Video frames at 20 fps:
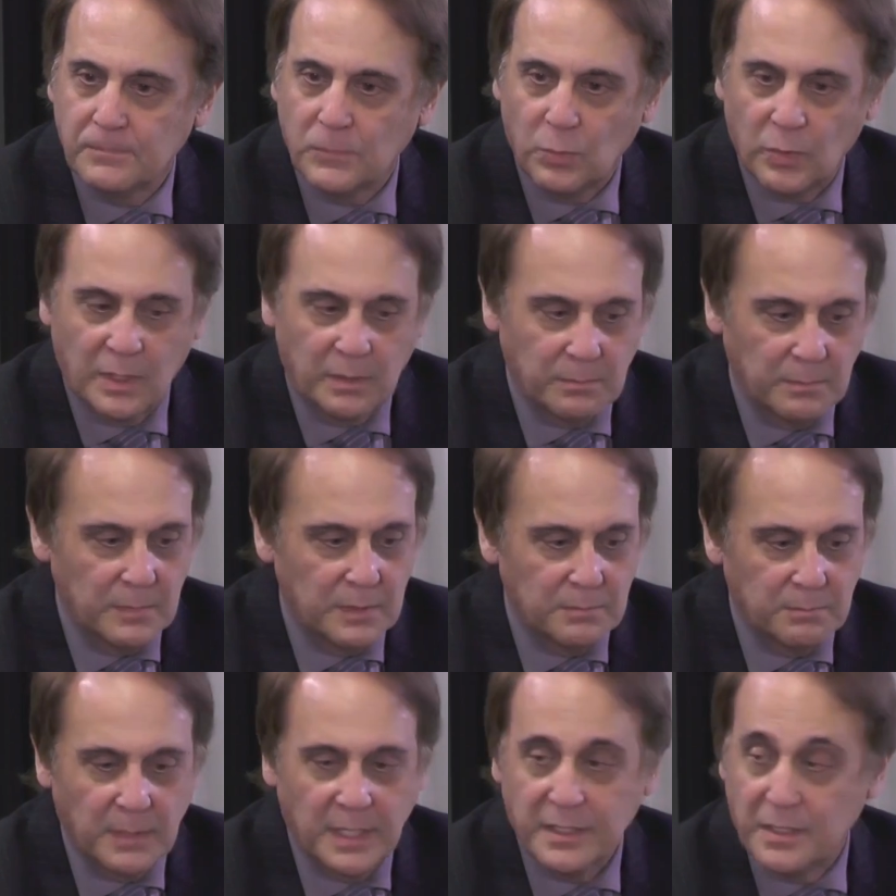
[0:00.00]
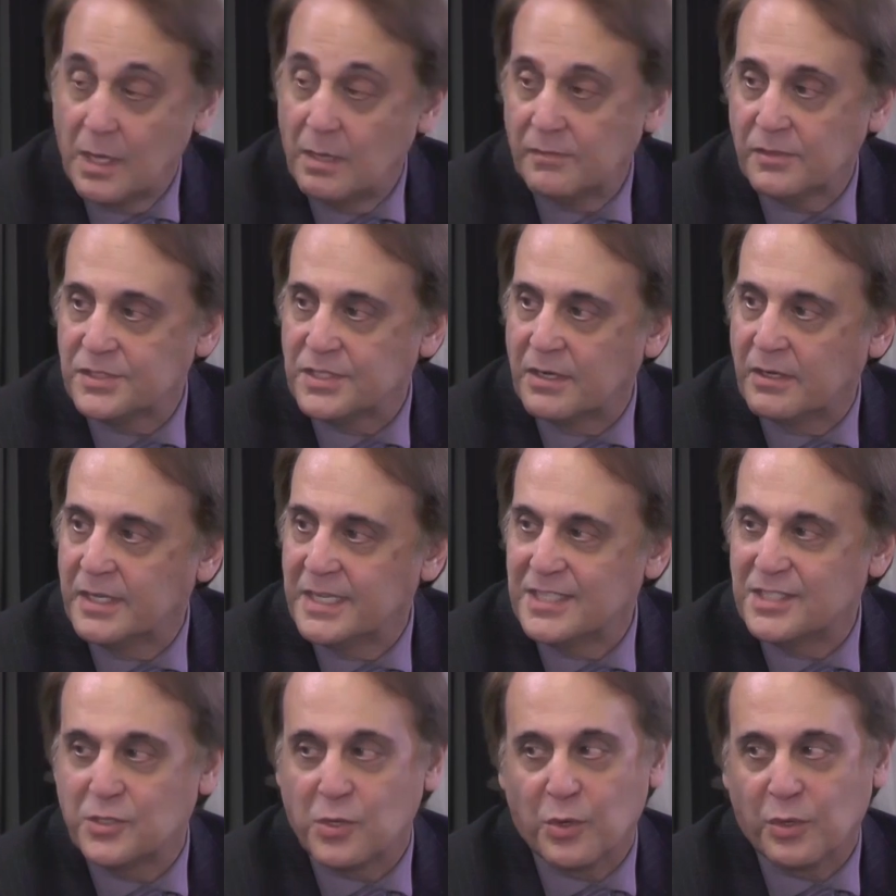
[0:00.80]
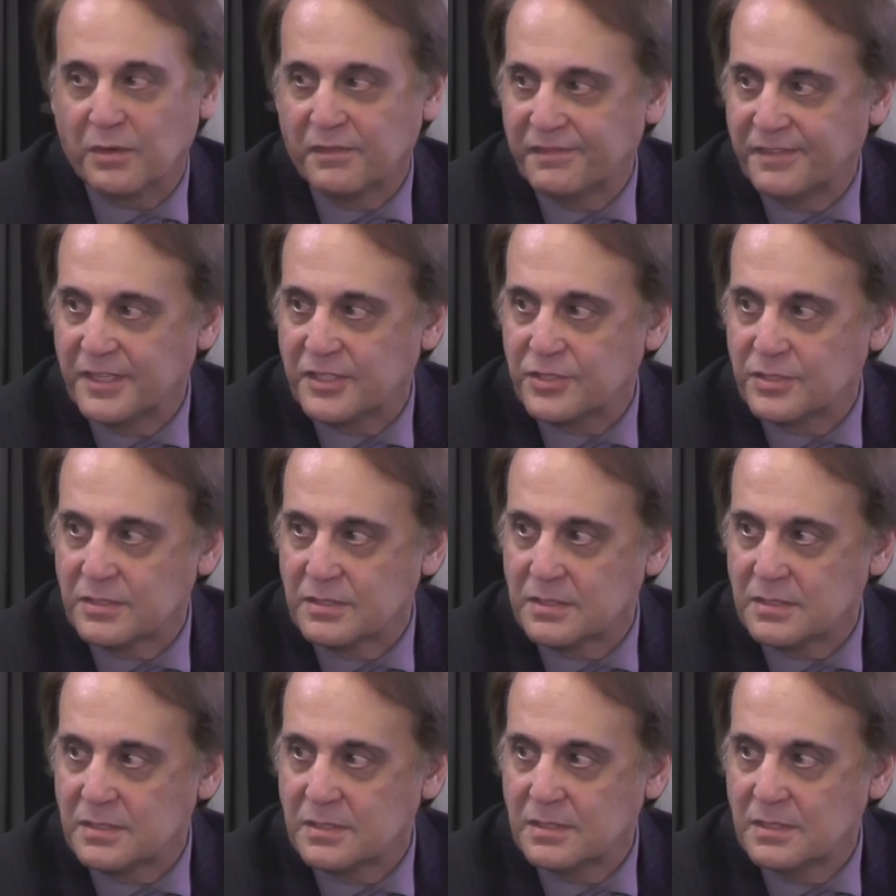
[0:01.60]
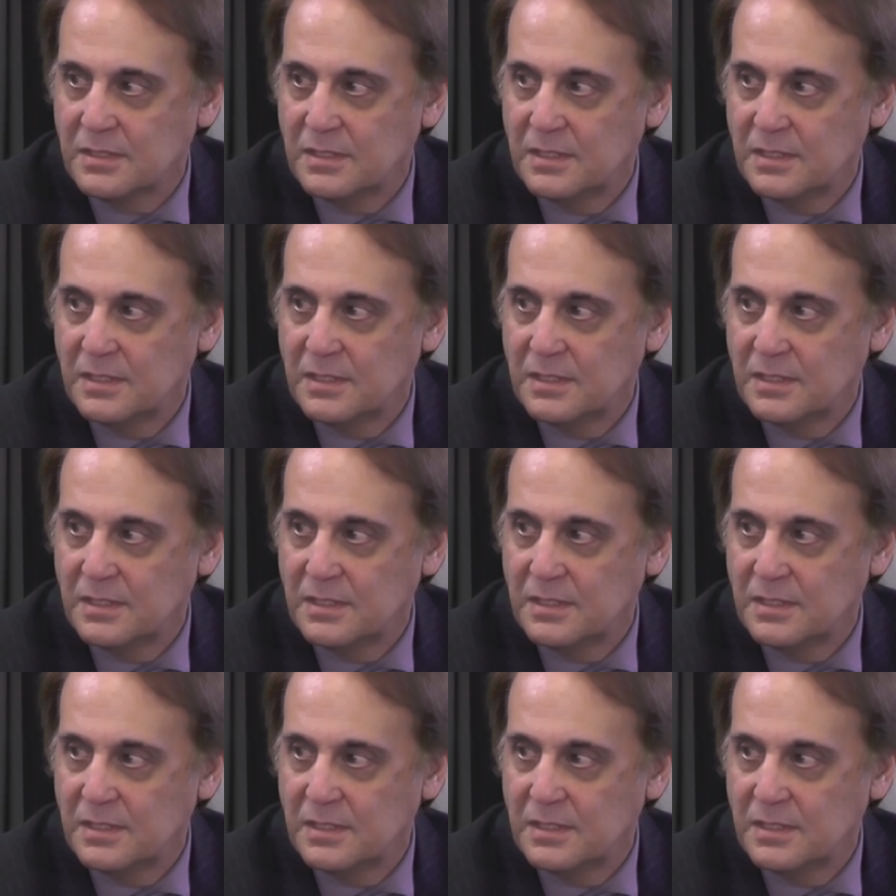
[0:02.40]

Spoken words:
Well, my novels are historical fictions.